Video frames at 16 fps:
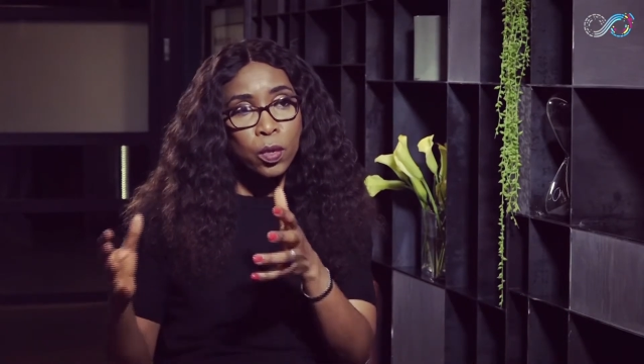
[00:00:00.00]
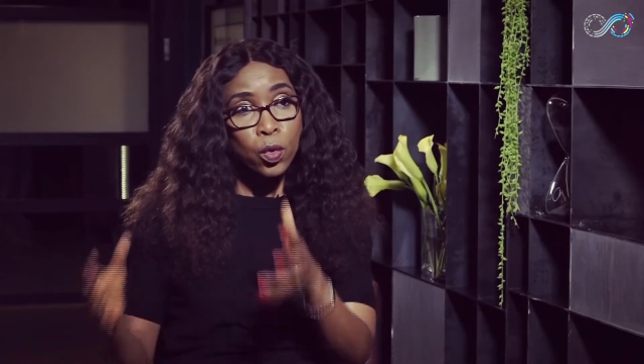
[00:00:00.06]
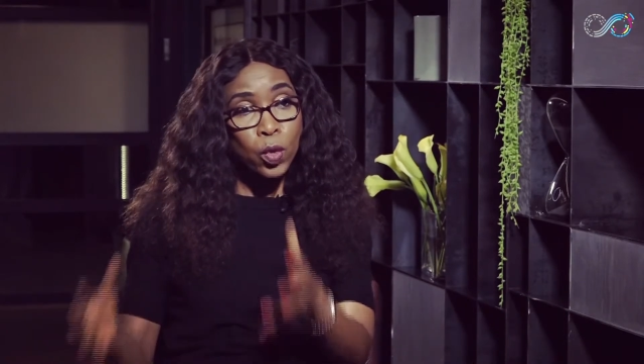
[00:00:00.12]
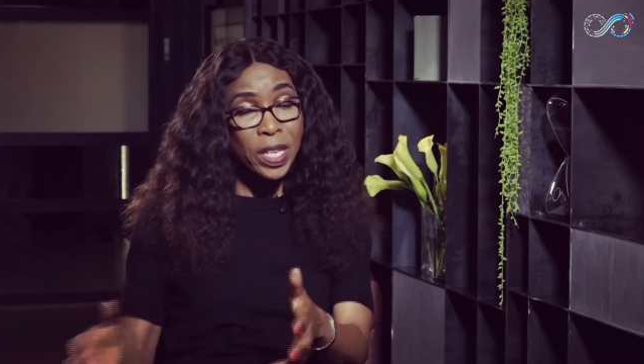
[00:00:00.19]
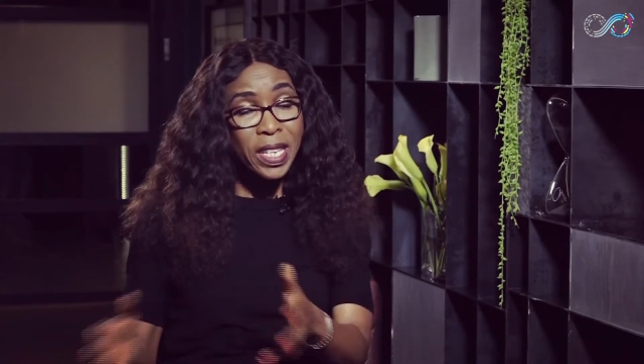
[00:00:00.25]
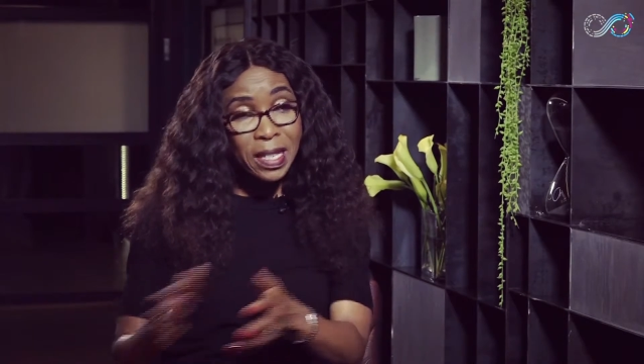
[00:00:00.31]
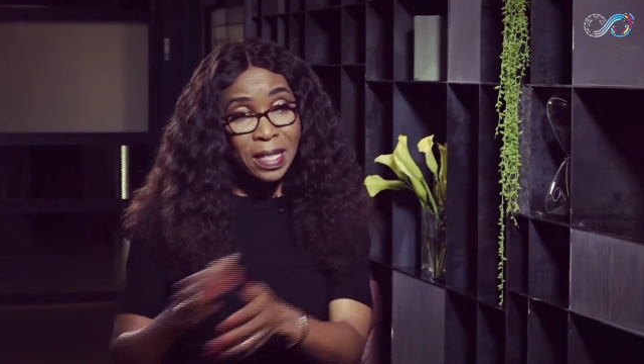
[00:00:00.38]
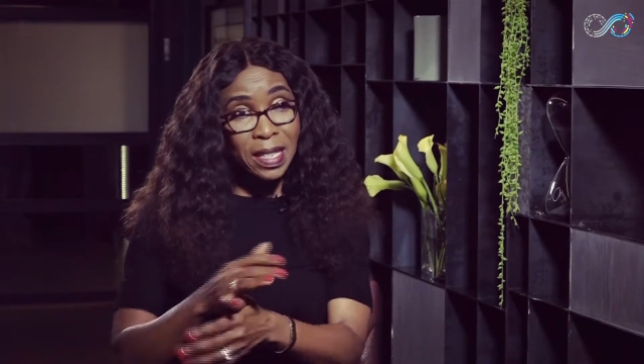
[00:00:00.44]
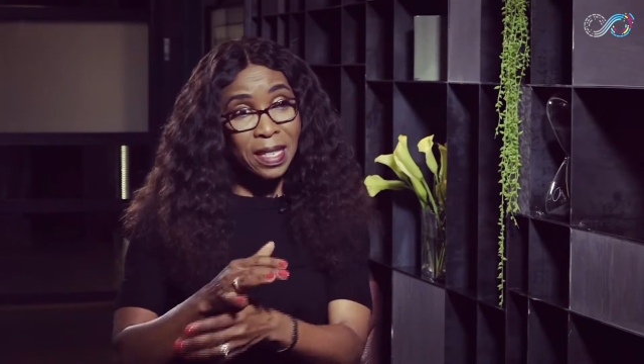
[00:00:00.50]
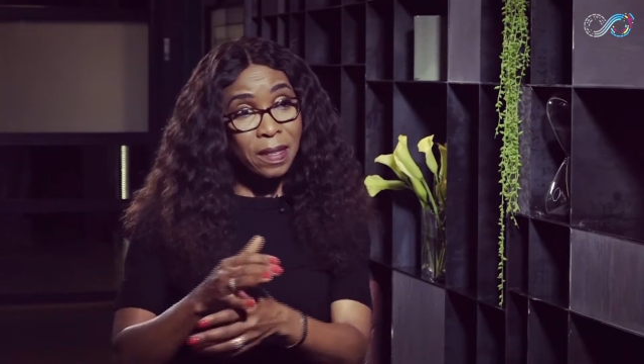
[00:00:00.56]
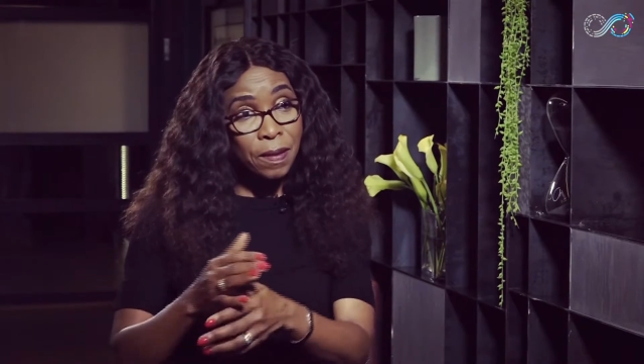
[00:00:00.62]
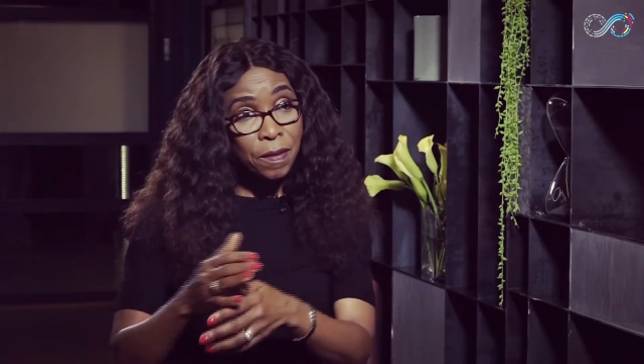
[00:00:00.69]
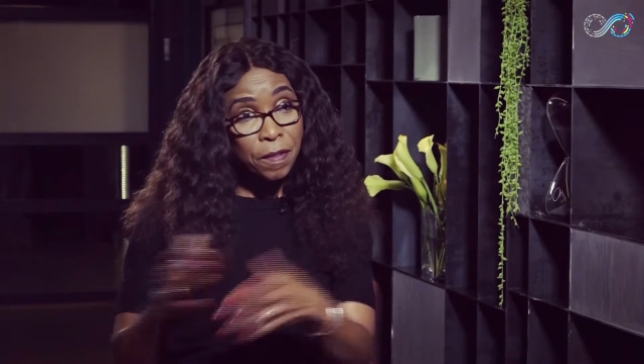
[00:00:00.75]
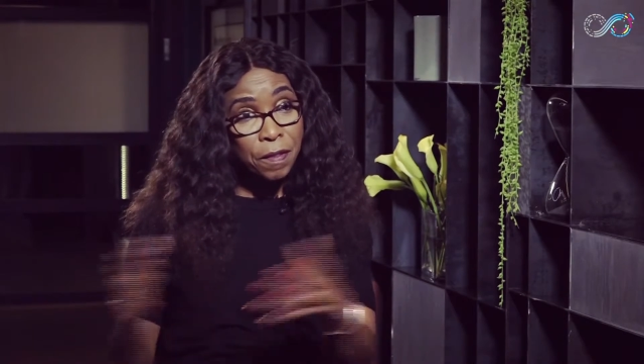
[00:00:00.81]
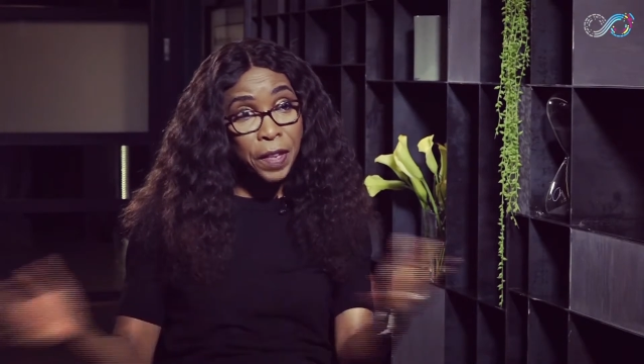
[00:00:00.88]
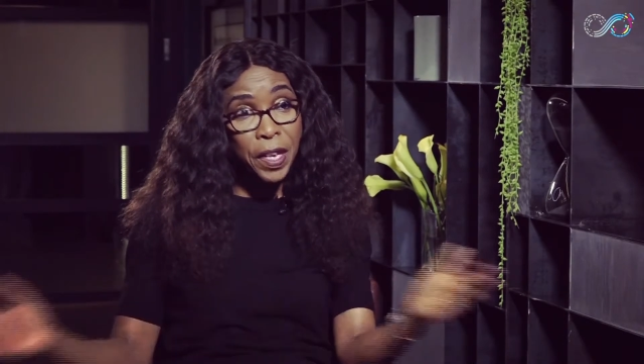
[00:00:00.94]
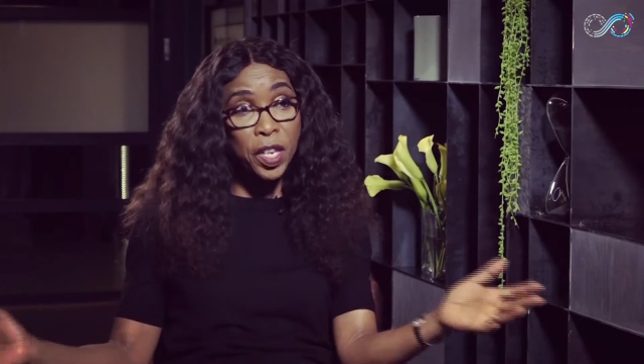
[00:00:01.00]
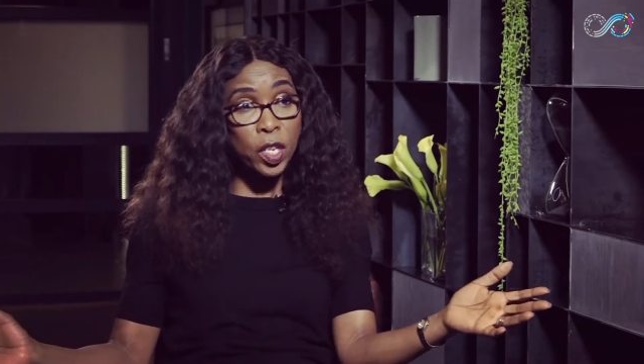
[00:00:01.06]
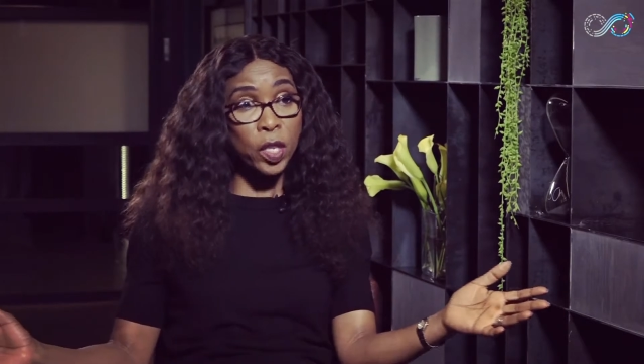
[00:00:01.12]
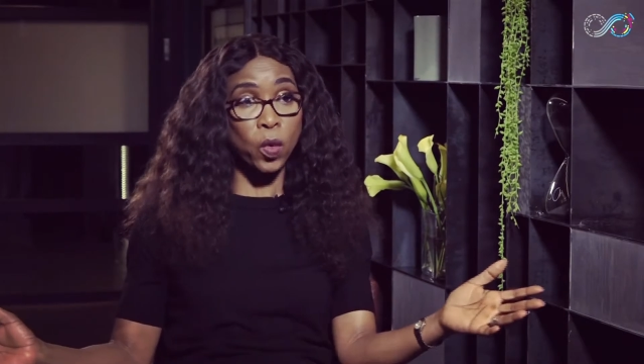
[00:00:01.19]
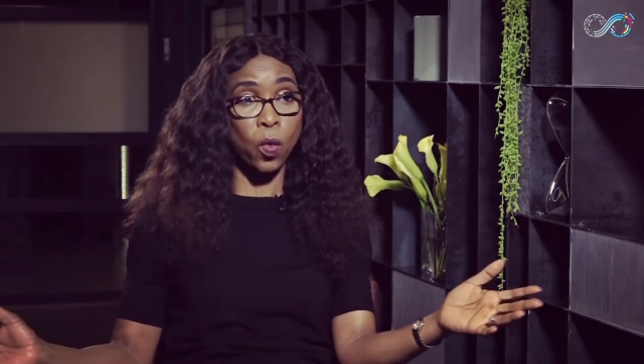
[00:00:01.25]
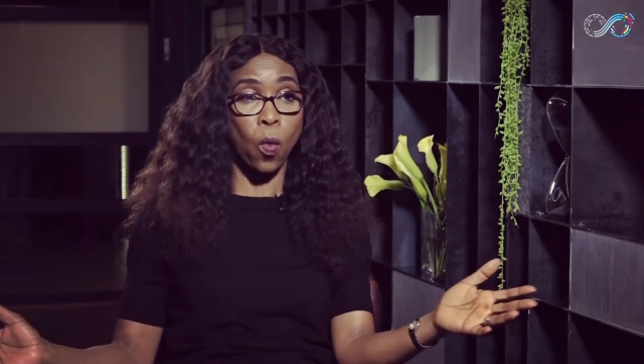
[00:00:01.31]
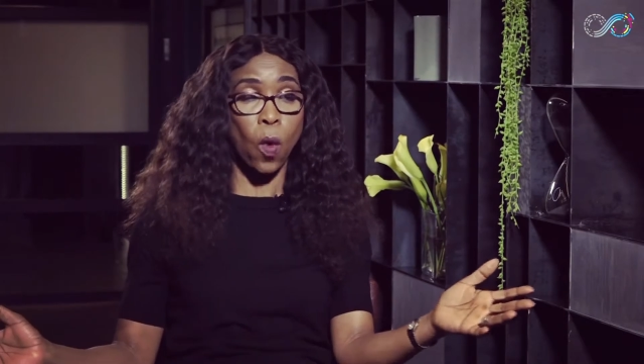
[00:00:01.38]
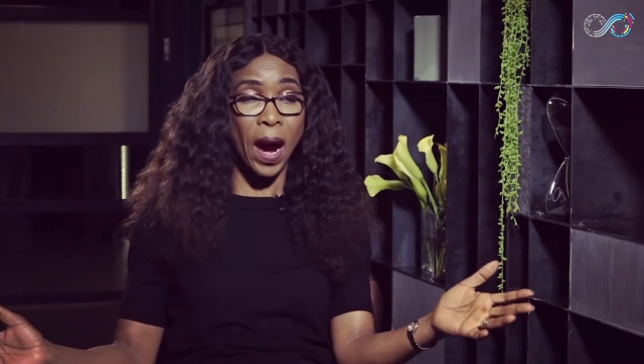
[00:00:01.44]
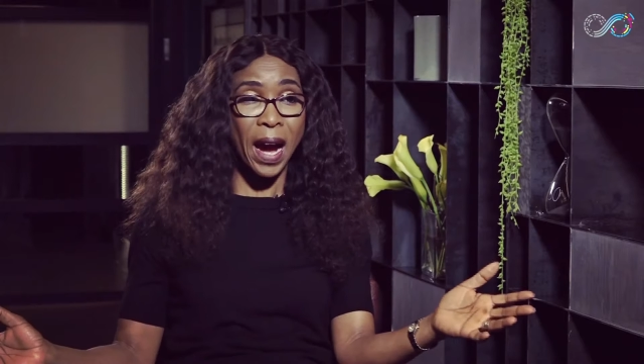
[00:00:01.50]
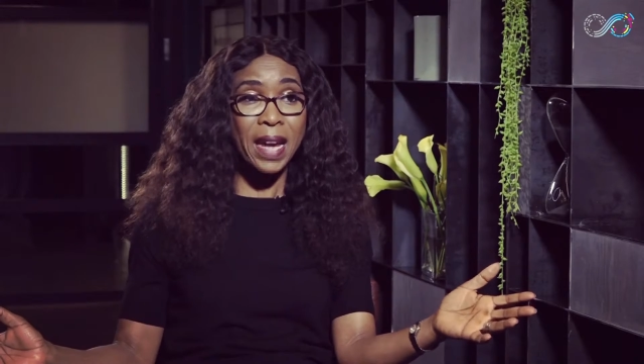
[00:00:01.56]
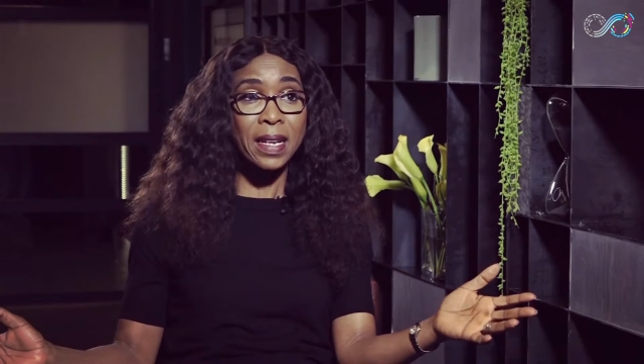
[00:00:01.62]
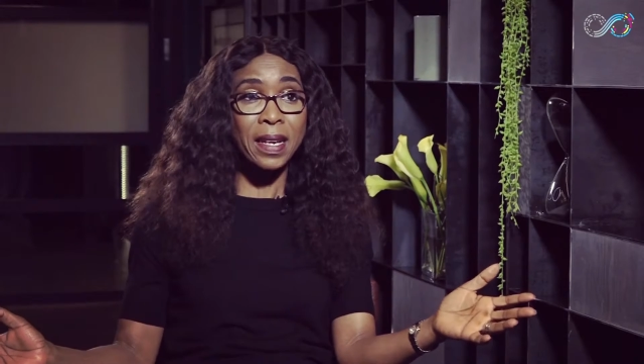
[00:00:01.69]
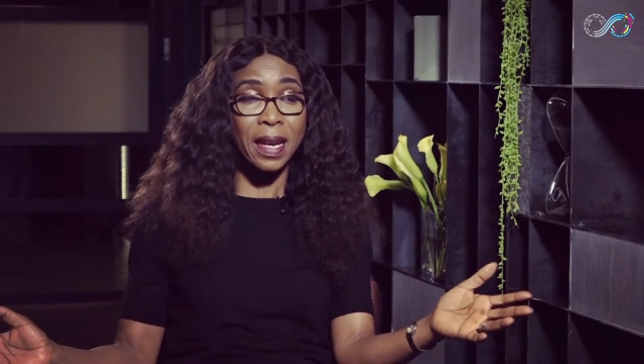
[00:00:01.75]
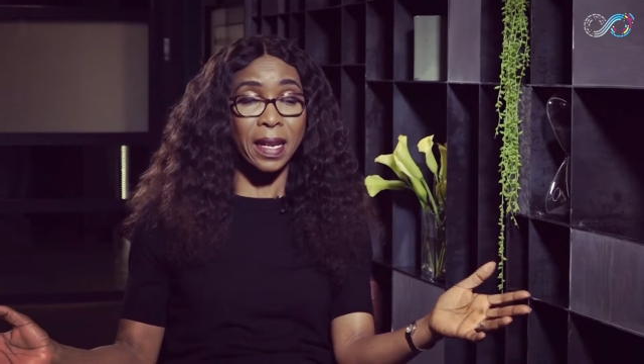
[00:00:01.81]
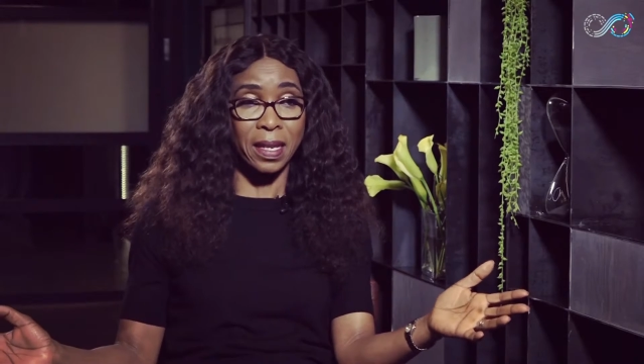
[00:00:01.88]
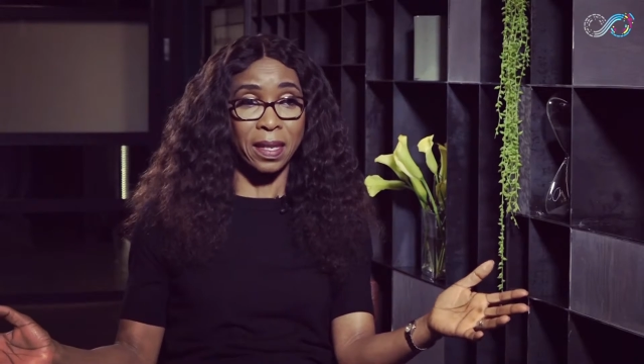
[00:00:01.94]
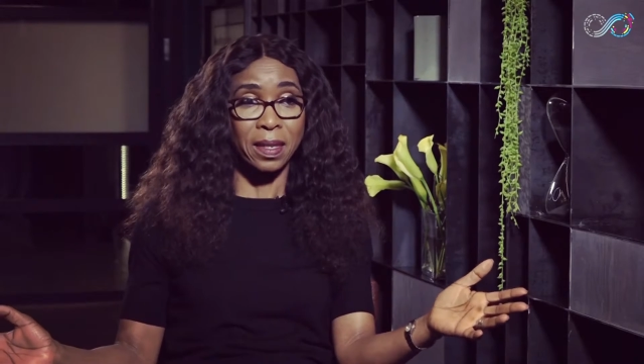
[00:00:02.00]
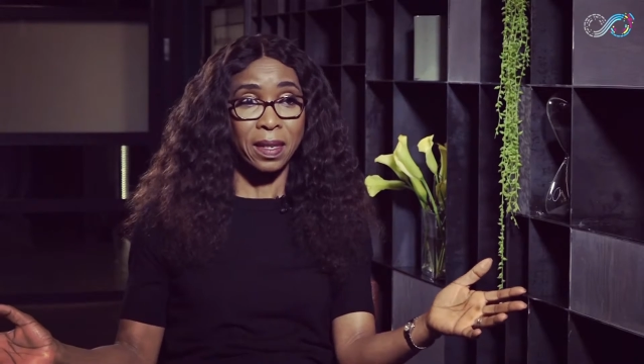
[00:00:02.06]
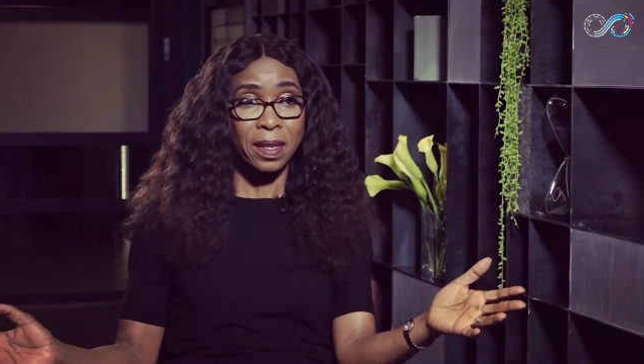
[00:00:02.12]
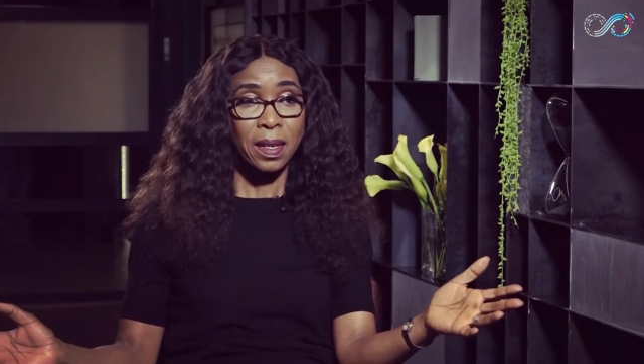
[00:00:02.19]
reading very widely.